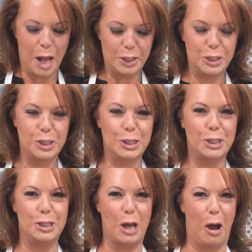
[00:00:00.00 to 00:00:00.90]

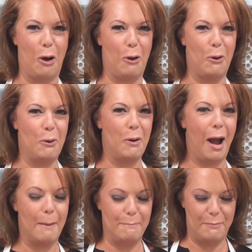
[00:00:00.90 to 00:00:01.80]

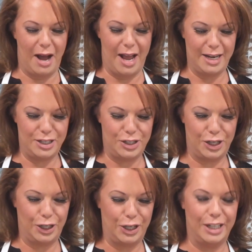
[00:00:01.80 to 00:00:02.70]
so much
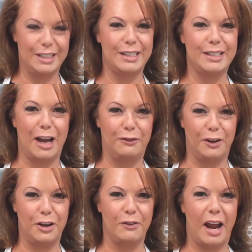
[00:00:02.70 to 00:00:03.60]
good stuff.
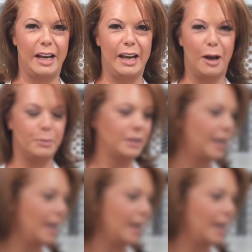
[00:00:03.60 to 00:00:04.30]
Are you ready? I'll put the